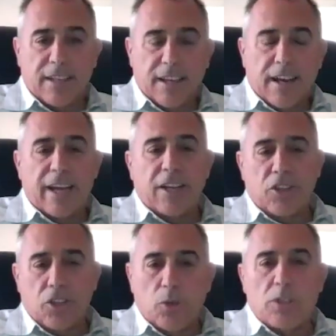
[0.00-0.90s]
I could
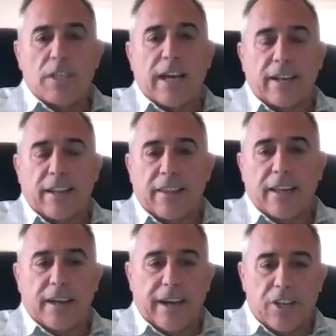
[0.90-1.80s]
use that and
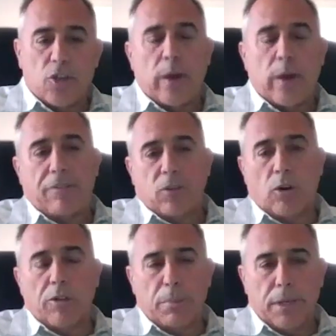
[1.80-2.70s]
then guide you after
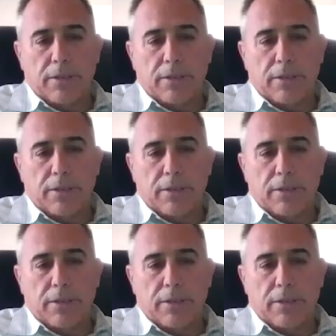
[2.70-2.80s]
all the bids